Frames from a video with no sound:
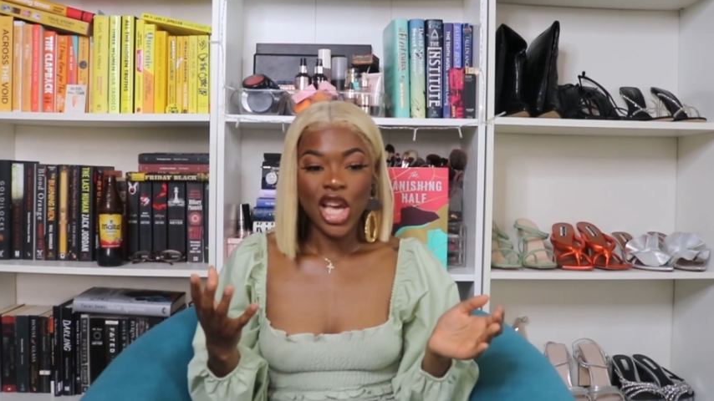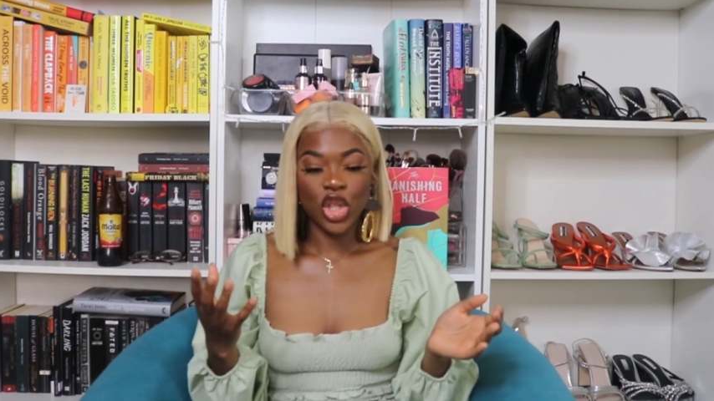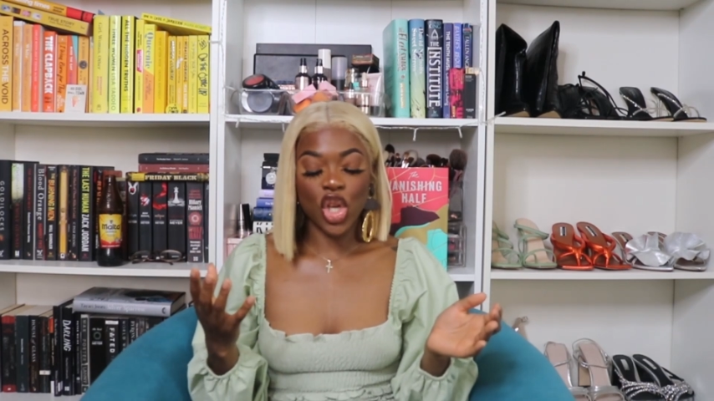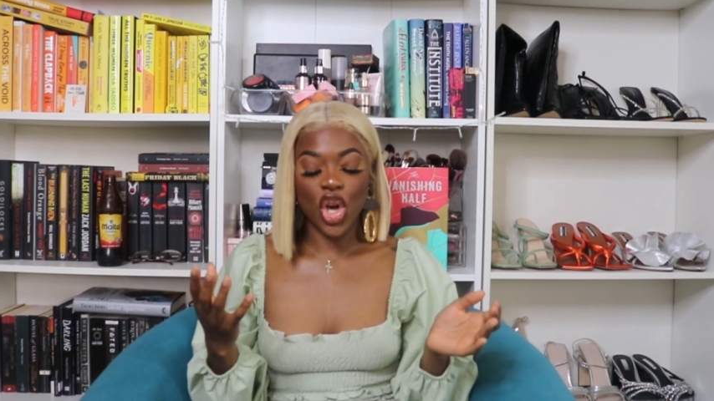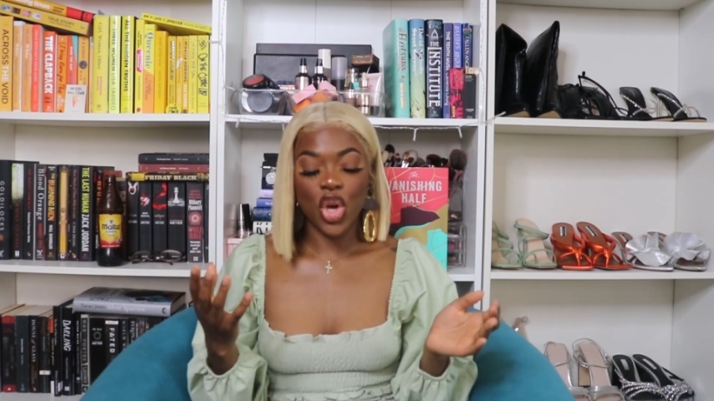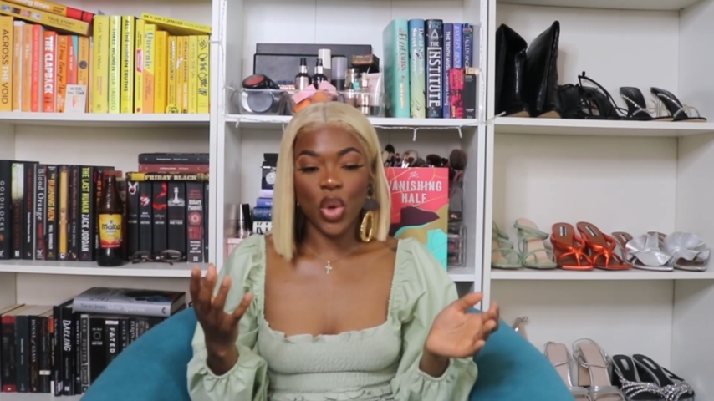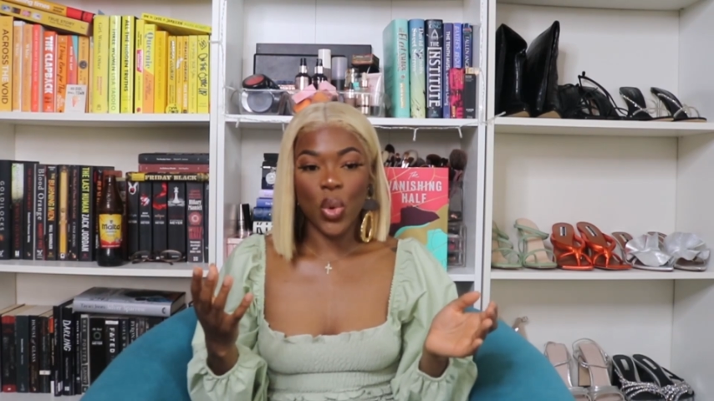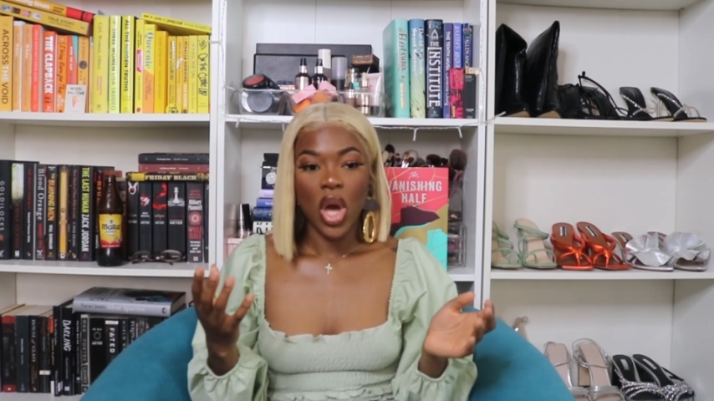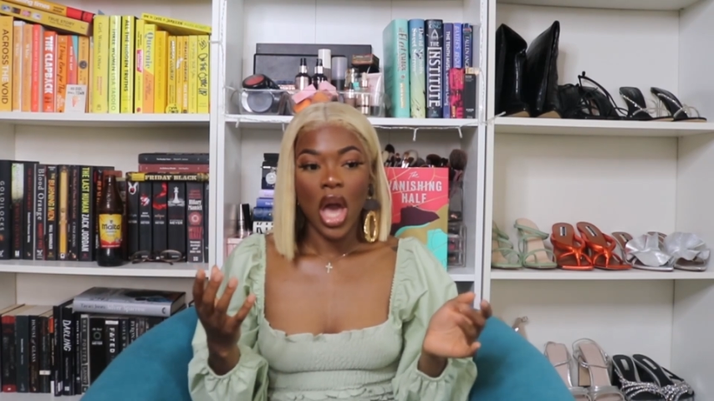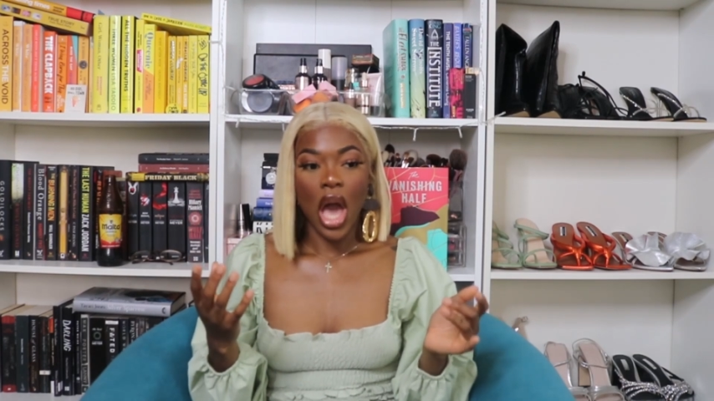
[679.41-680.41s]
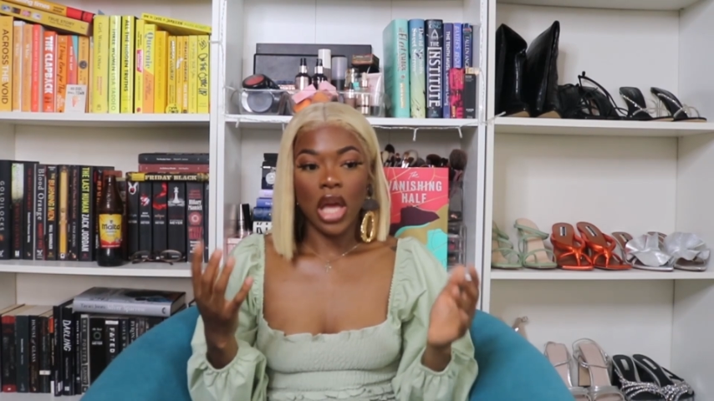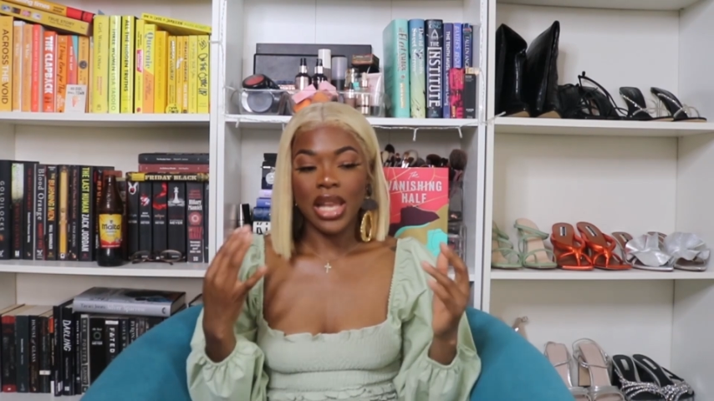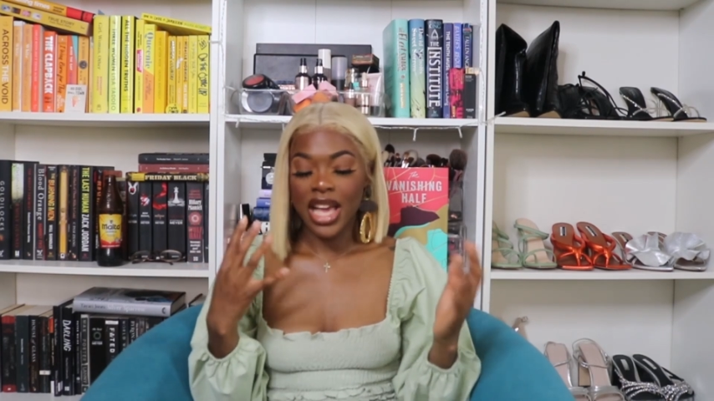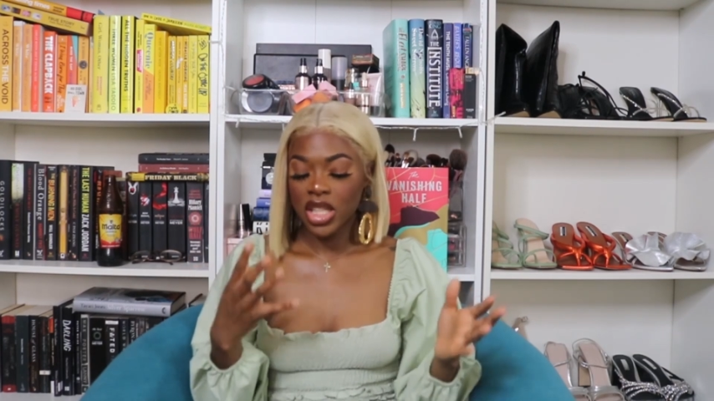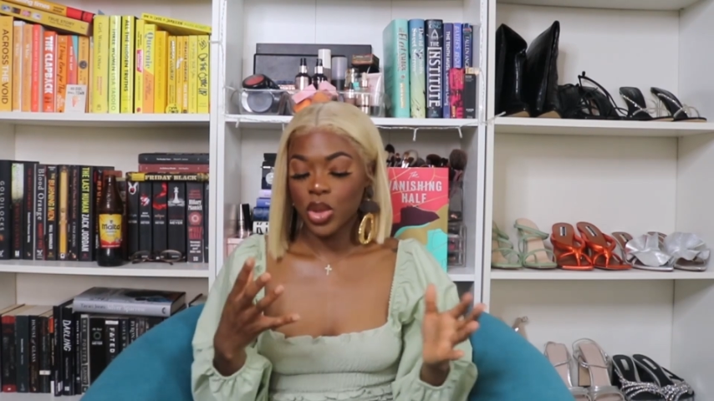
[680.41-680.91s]
So
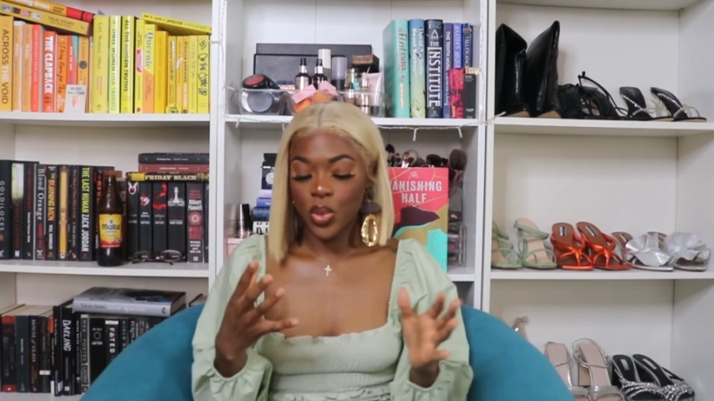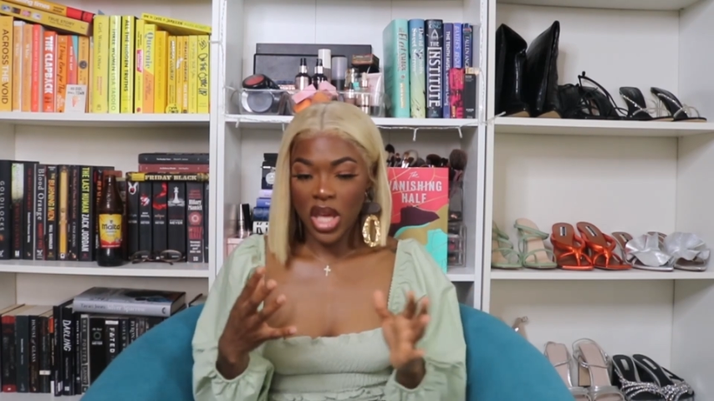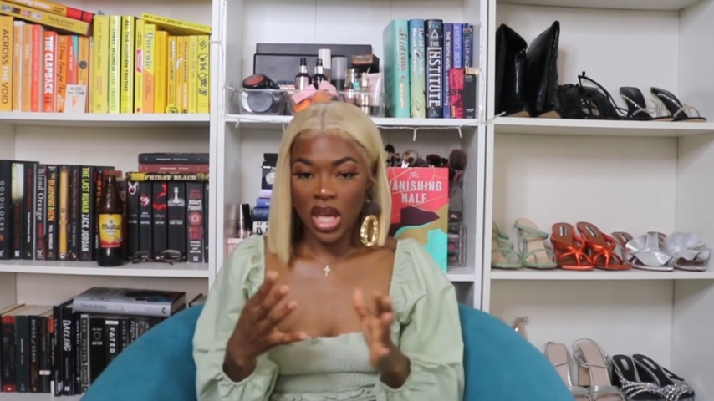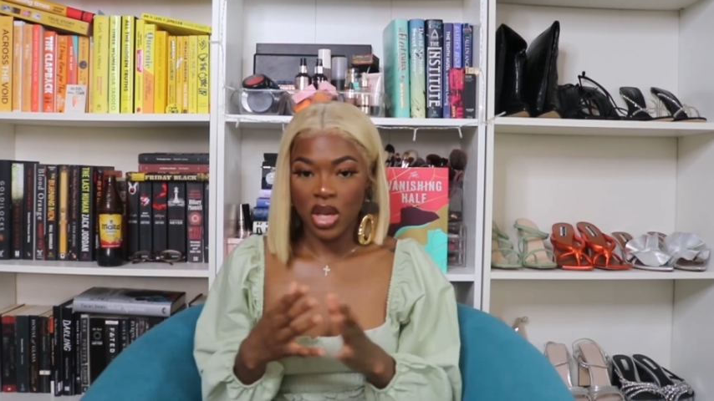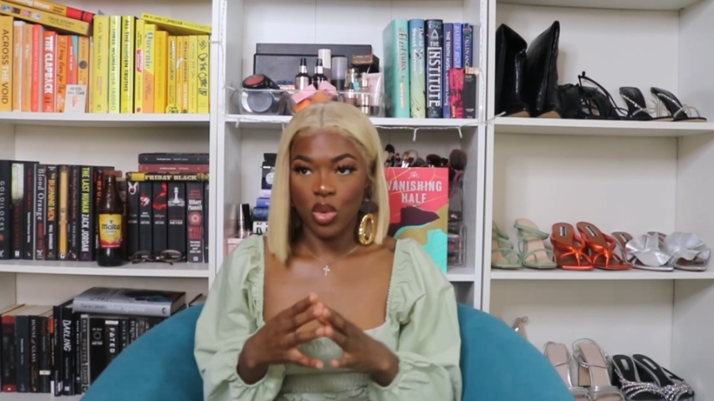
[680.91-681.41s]
last week,